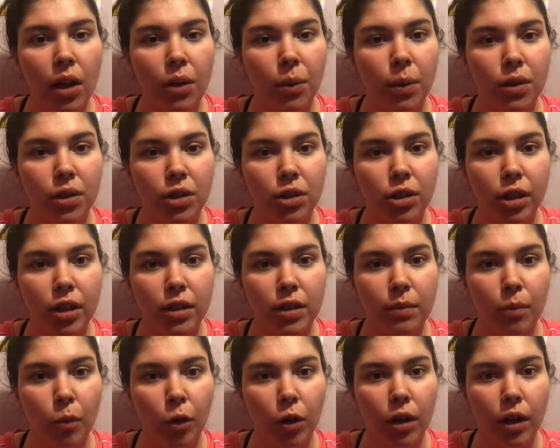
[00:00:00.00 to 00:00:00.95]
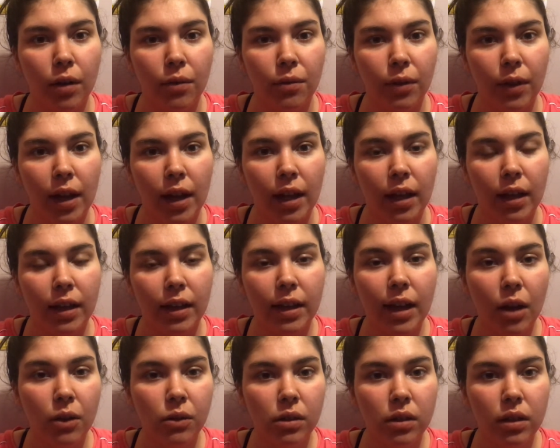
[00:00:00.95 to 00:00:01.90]
It was just more of like
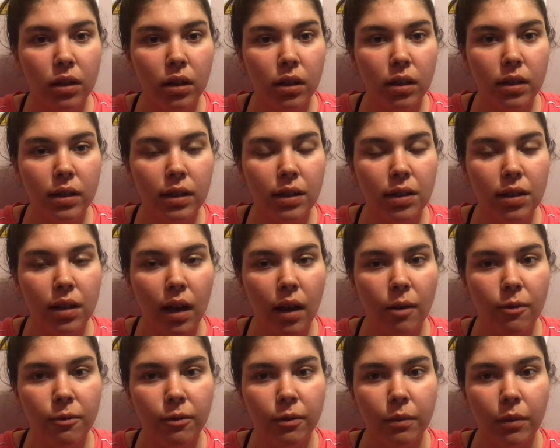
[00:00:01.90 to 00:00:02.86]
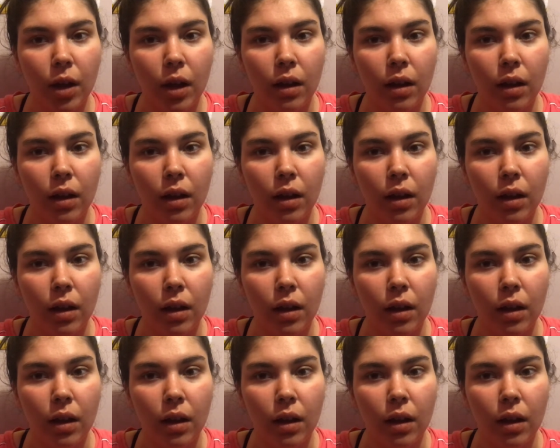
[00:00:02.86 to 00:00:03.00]
counselors and stuff,